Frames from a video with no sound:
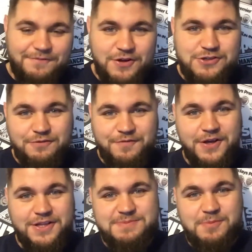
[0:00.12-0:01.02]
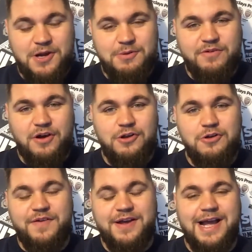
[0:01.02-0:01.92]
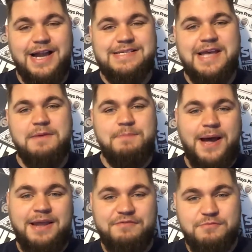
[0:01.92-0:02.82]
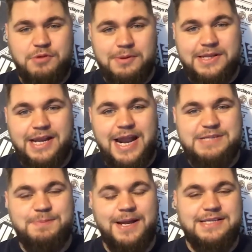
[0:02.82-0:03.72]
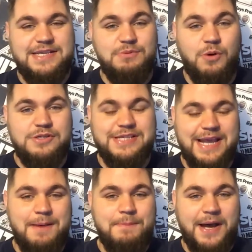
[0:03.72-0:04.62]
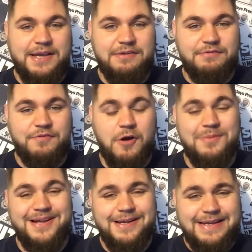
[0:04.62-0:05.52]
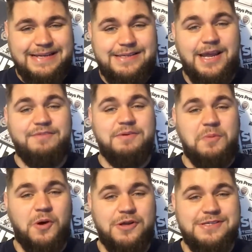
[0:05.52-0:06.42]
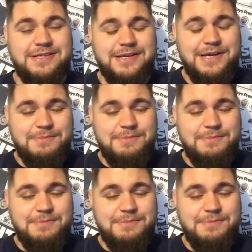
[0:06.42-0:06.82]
First up for you this morning, we've got Louis Van Gaal is getting backing from probably the last place he wants to get backing from, David Moyes.